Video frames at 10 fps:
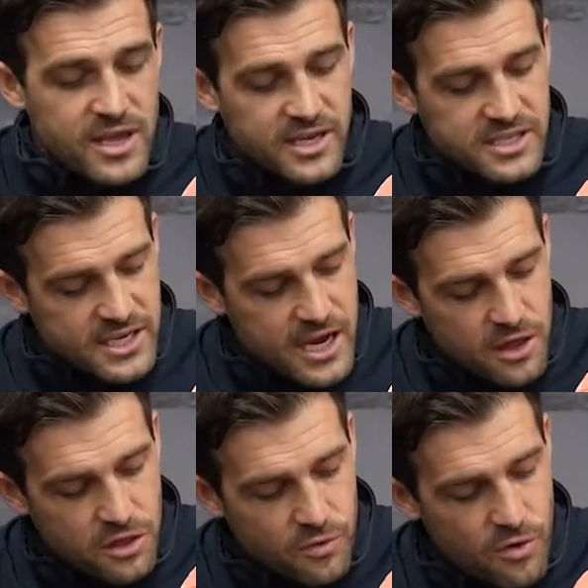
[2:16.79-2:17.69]
you can
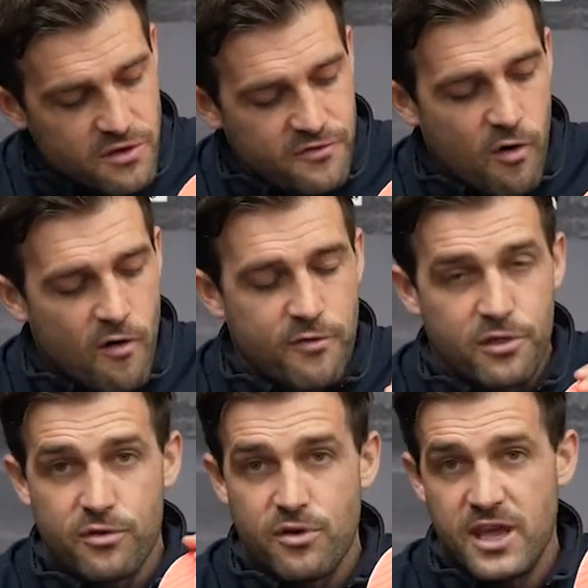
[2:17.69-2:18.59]
see through the
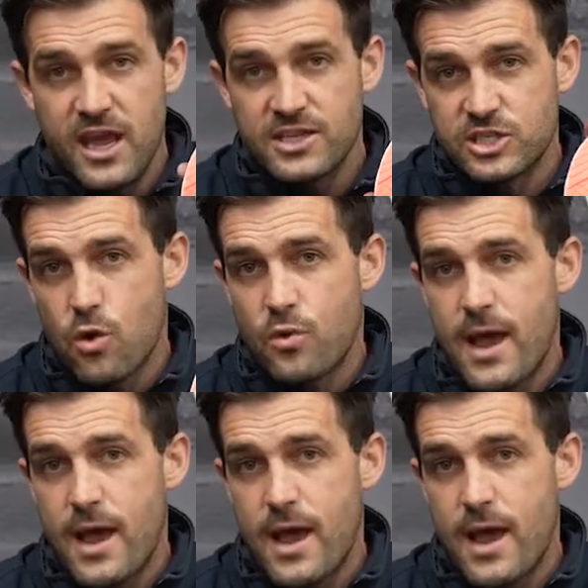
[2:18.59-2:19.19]
forefoot through here, it's called